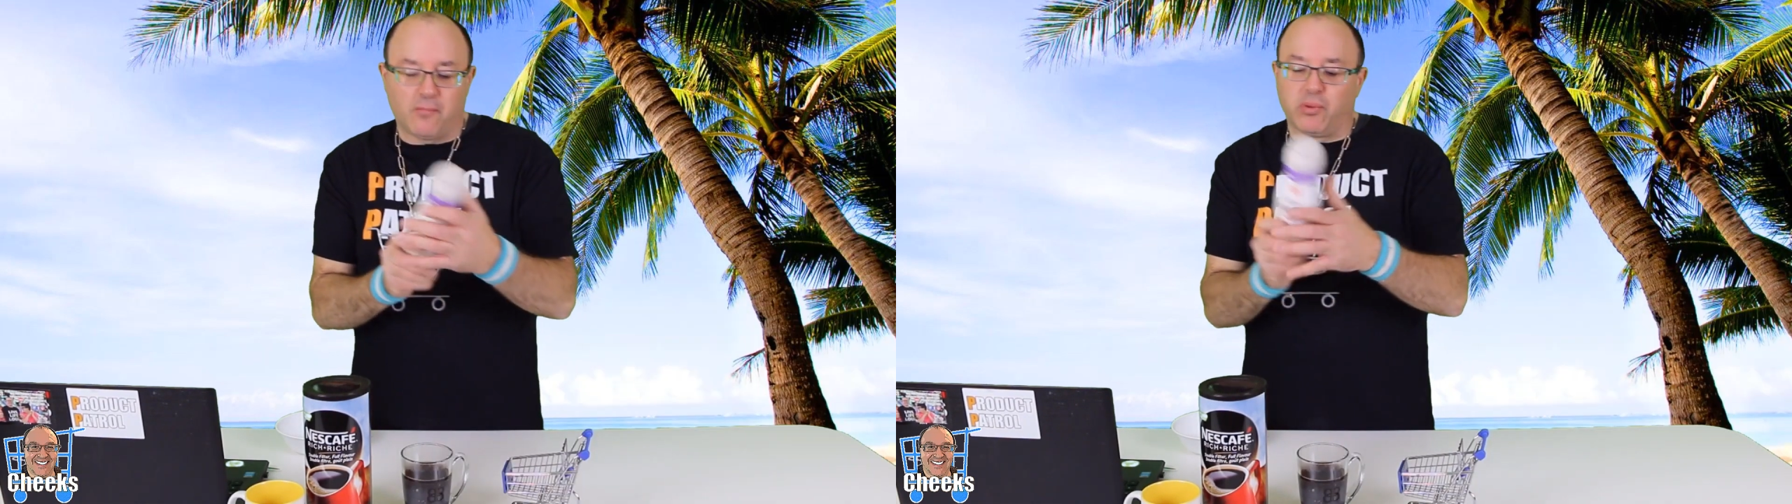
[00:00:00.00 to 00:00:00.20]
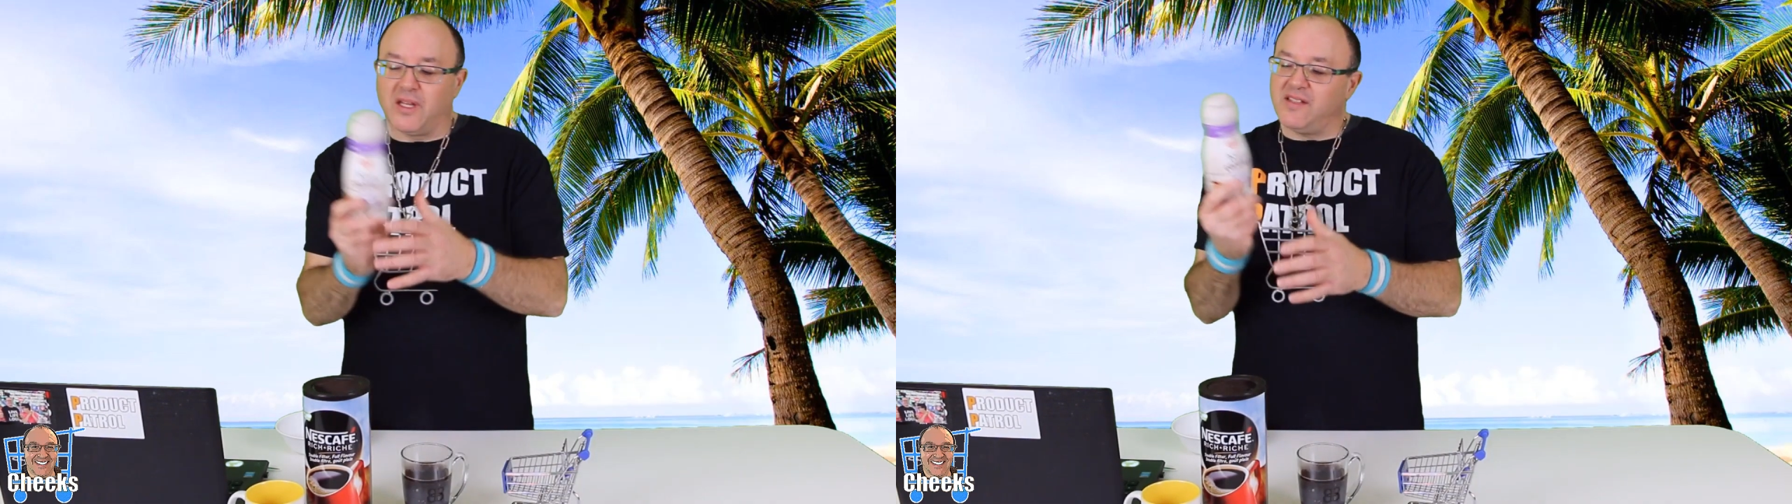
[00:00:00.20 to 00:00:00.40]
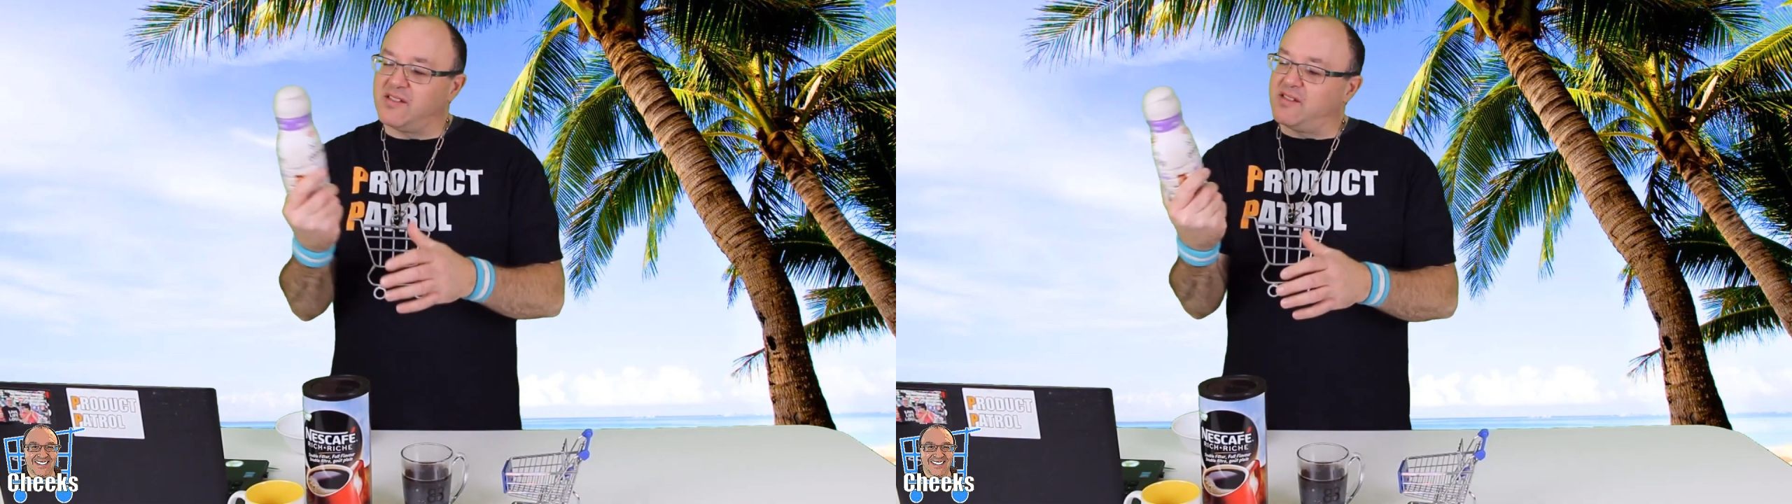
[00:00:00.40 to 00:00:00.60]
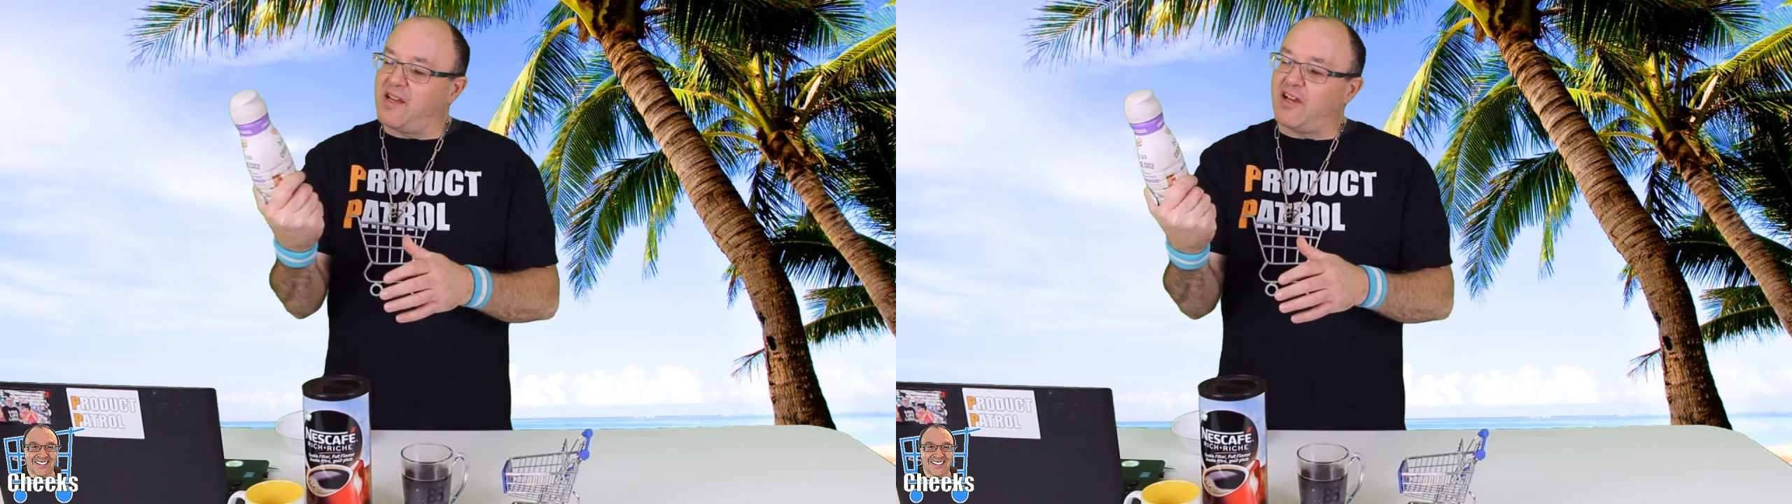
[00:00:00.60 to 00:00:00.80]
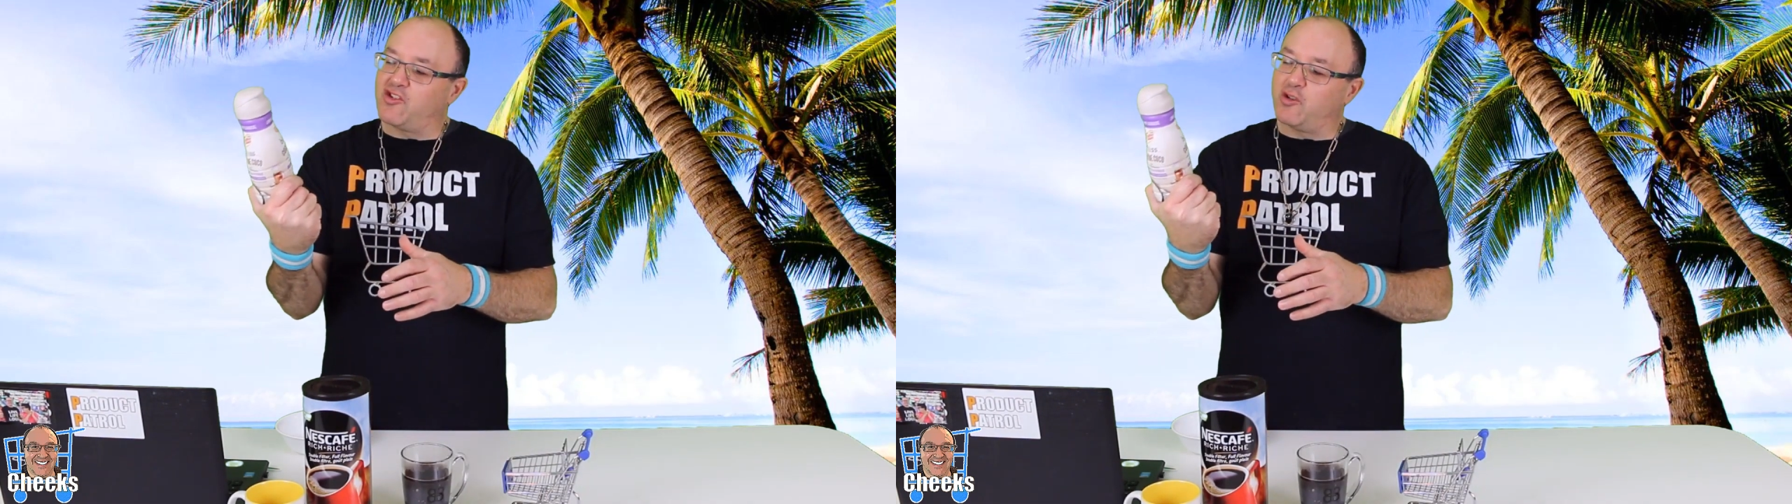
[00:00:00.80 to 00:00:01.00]
the Bliss,
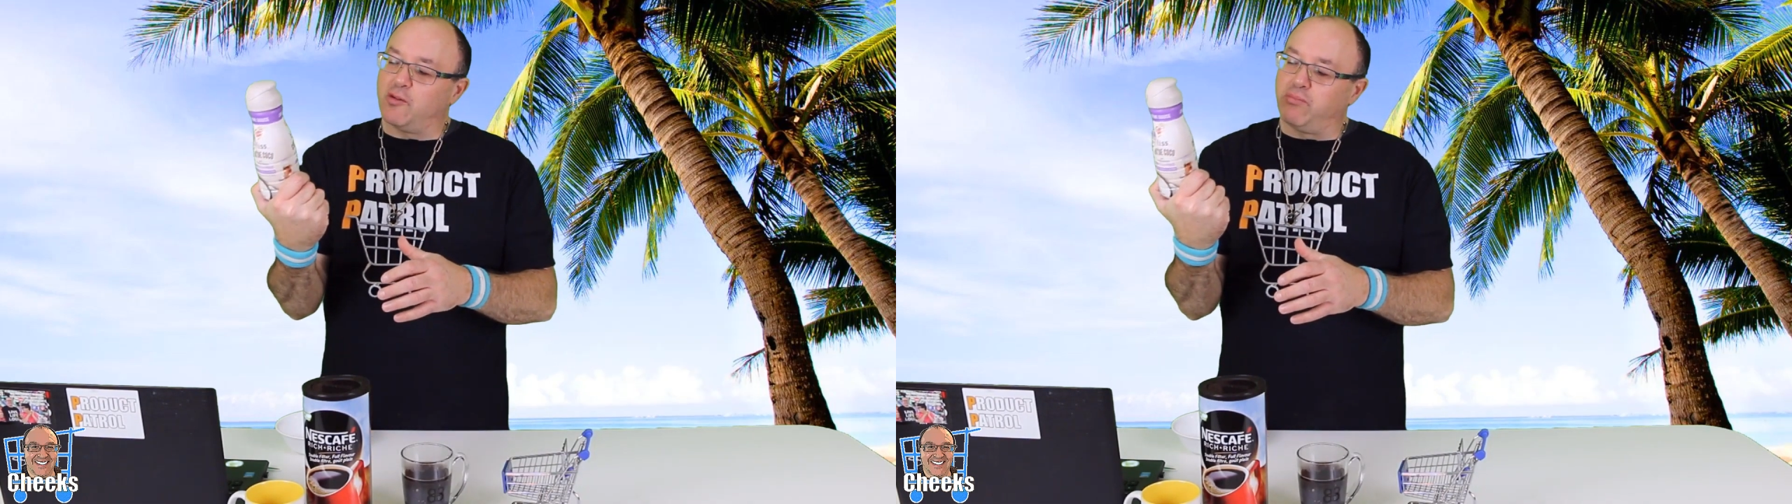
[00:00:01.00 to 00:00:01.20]
Natural